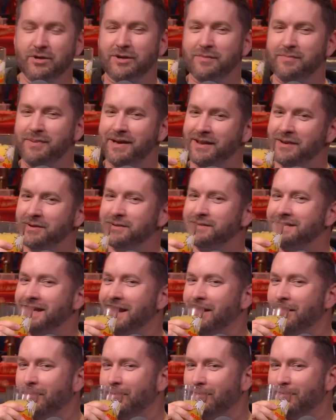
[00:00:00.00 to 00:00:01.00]
competitors
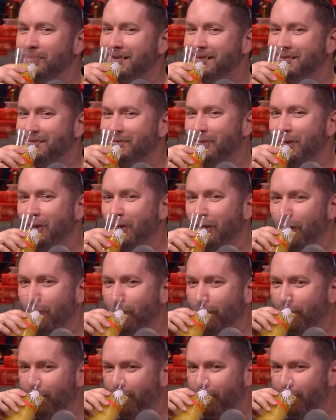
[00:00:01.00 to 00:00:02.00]
now. We can do that.